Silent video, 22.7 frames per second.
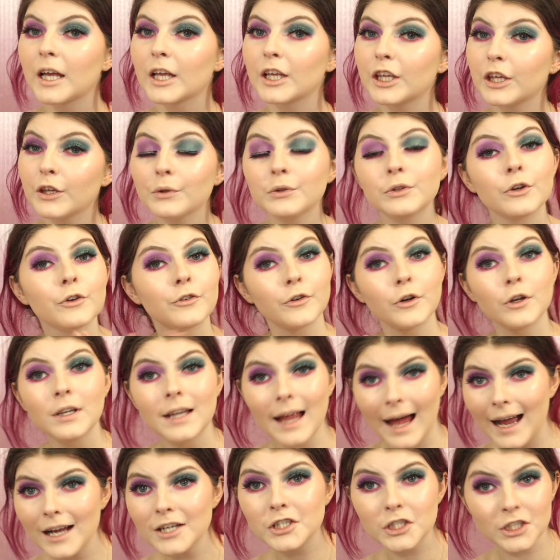Beautiful
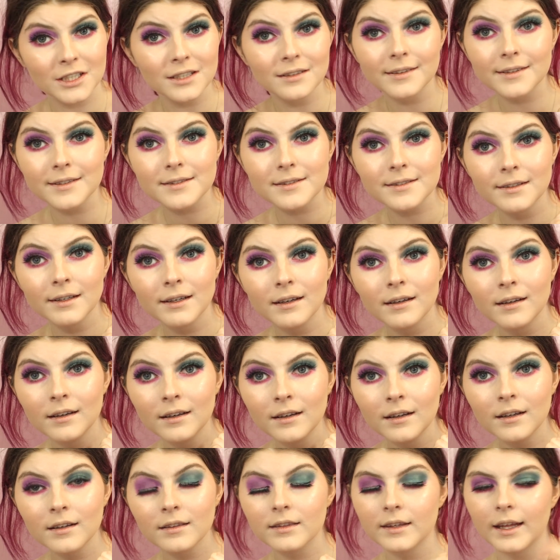lashes.
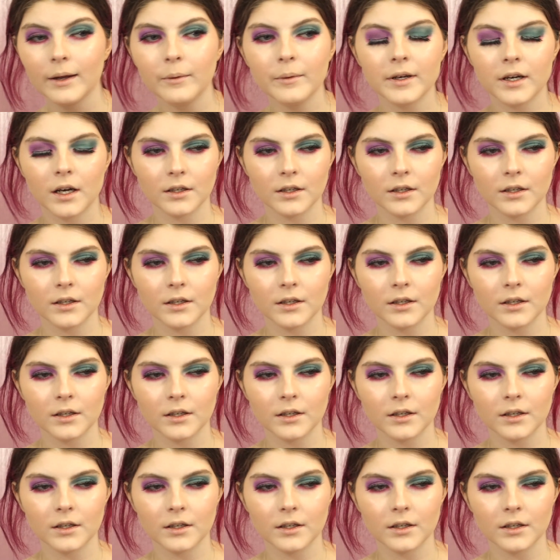They went